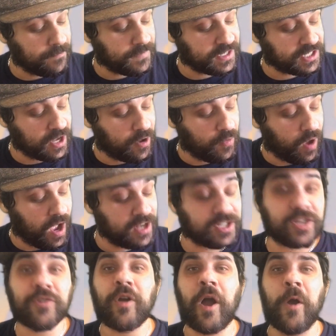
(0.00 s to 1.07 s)
So I
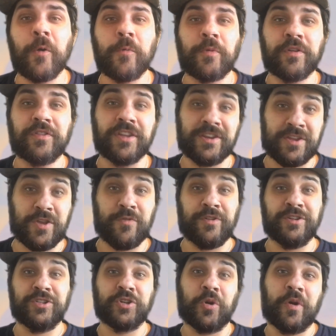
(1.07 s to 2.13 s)
do hope that you
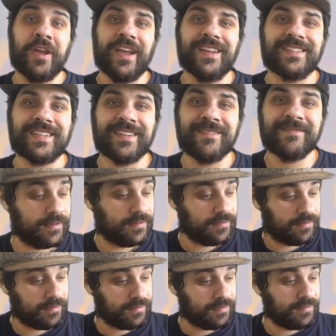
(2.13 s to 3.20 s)
enjoy it.
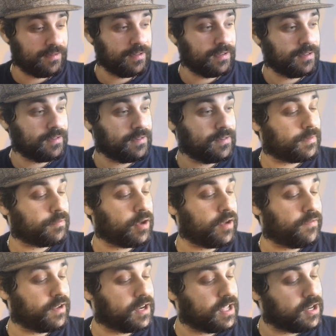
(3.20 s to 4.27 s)

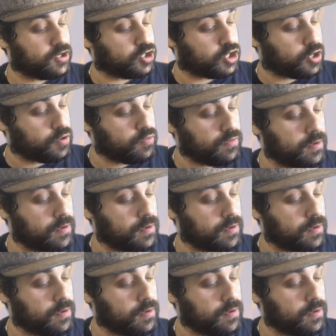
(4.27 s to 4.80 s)
Perfectly in tune.